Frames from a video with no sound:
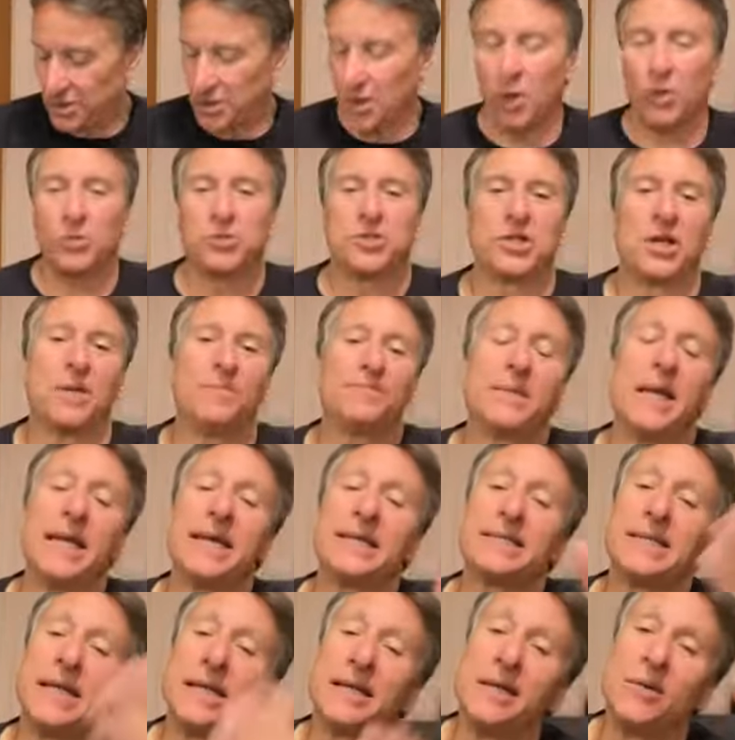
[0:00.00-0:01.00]
So some
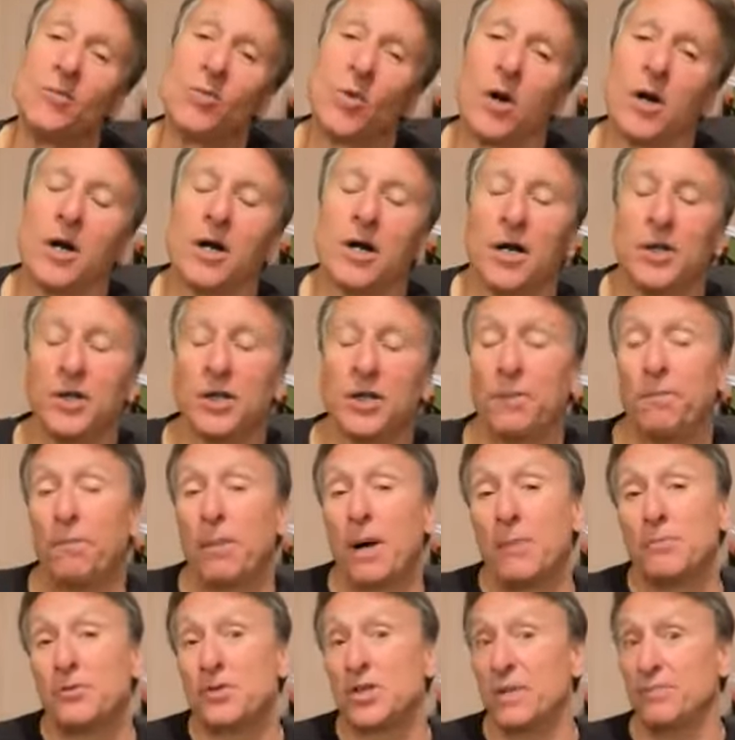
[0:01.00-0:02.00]
days they didn't work on the
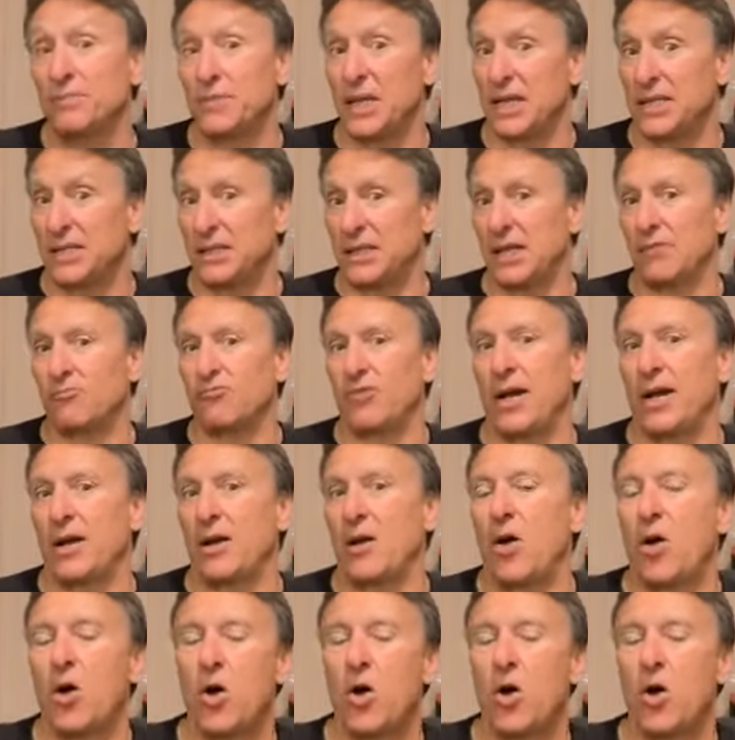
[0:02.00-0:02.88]
bump. Some days they went